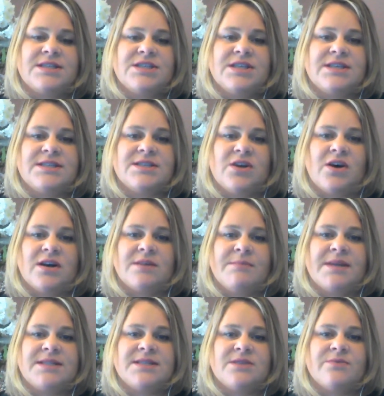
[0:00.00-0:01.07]
such as
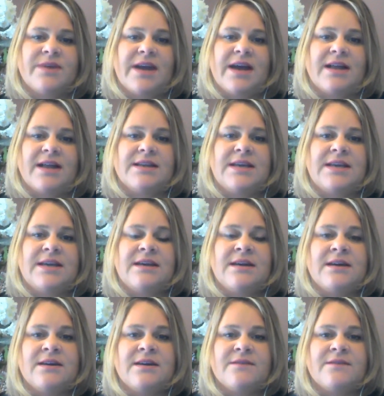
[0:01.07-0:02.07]
augmented reality,